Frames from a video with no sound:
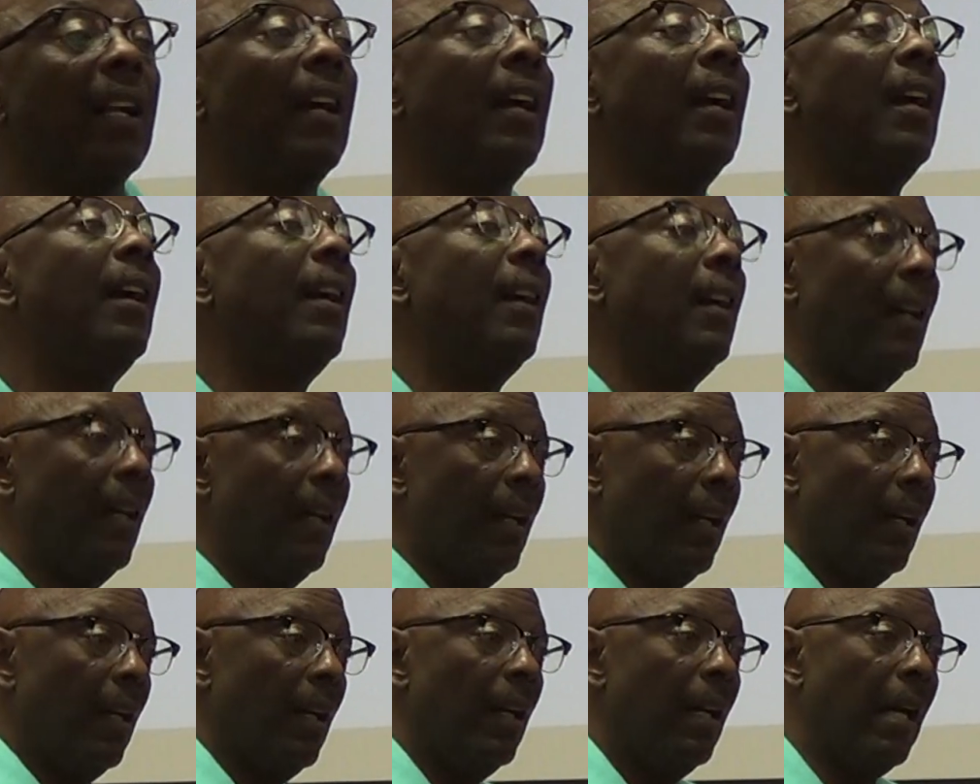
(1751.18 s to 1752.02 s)
her.
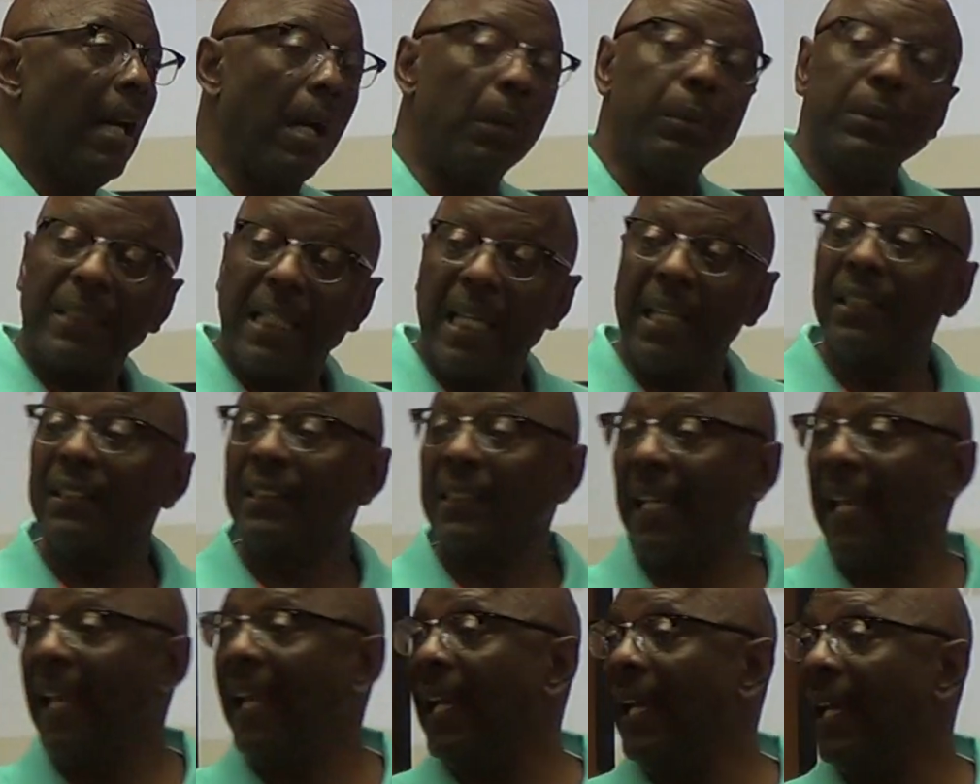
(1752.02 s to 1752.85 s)
I was kind of
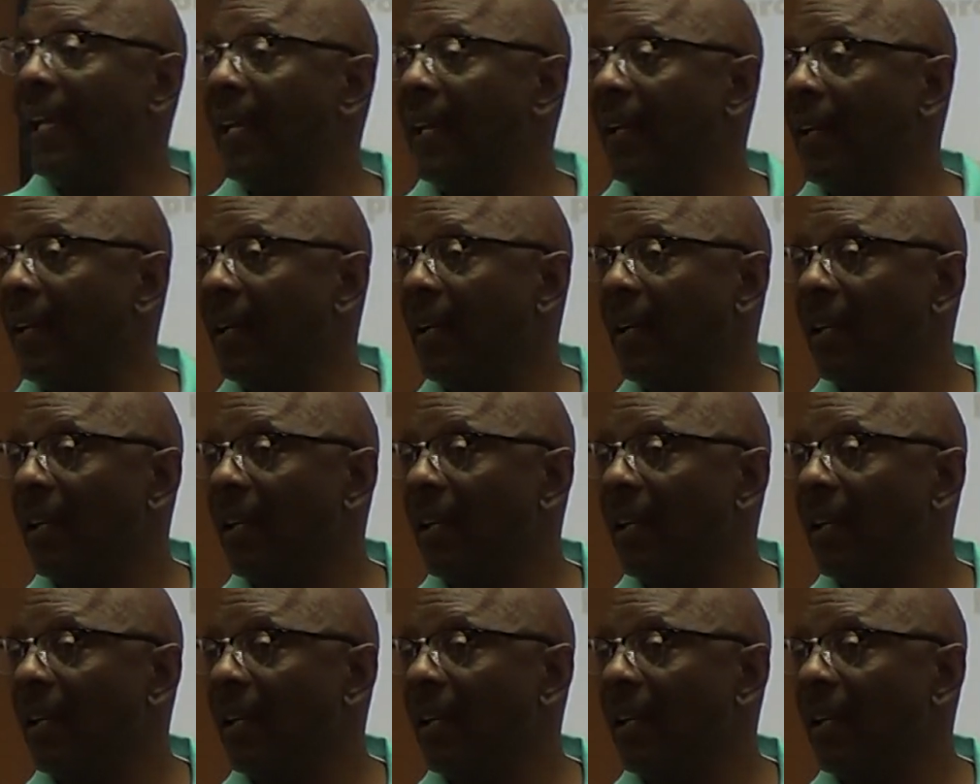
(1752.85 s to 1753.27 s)
scared,